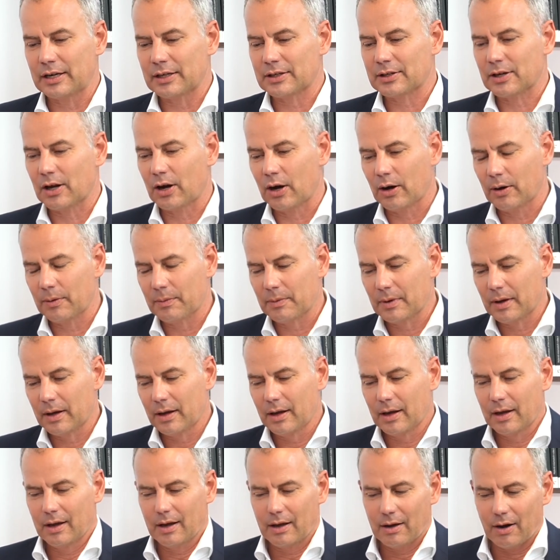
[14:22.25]
So
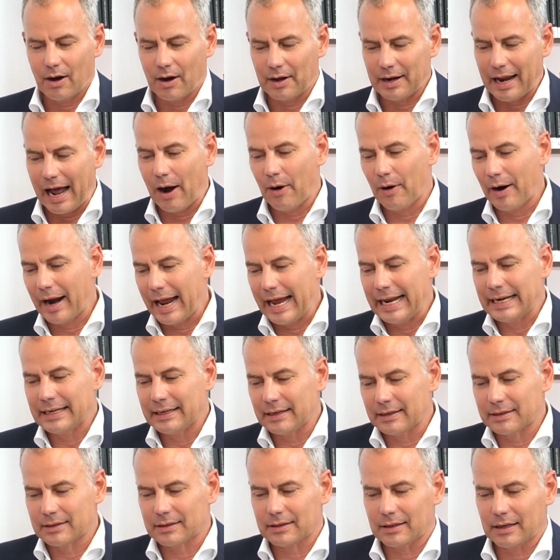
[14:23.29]
on our
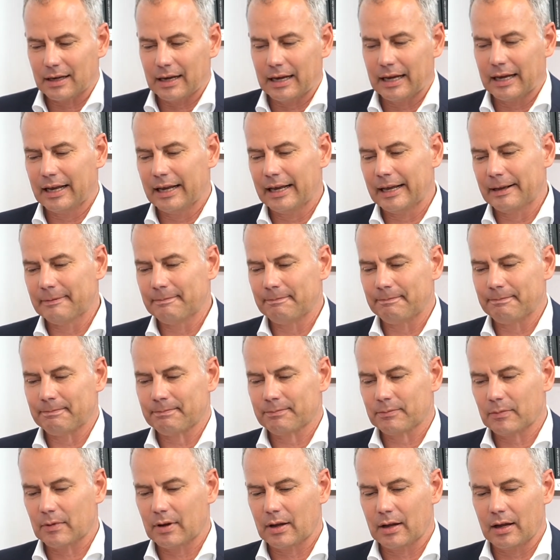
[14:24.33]
end, uh, um,
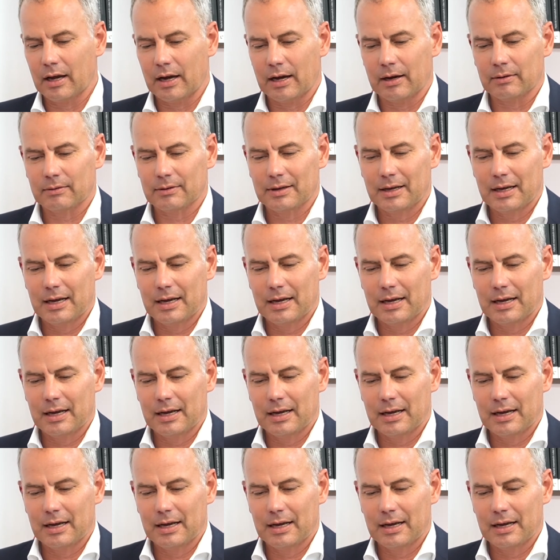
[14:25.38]
you know,